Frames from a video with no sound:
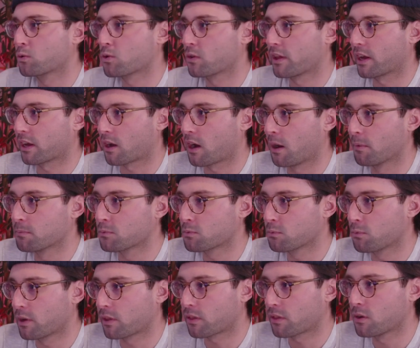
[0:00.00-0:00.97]
culture that
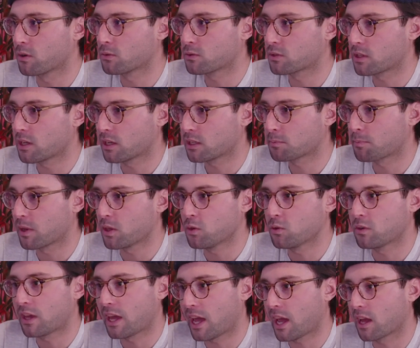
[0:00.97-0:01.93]
comes with those things, but
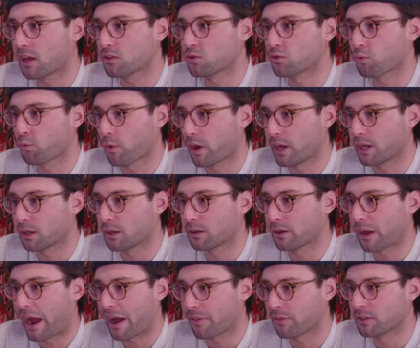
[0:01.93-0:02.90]
you can't
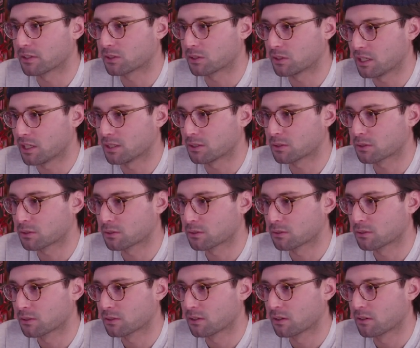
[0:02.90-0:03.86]
drink at the
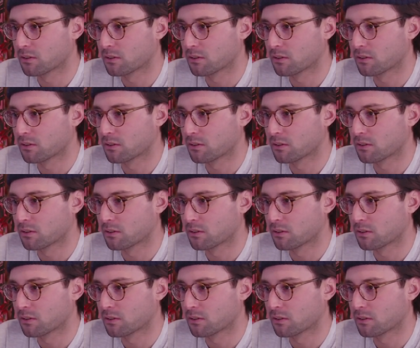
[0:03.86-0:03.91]
seats.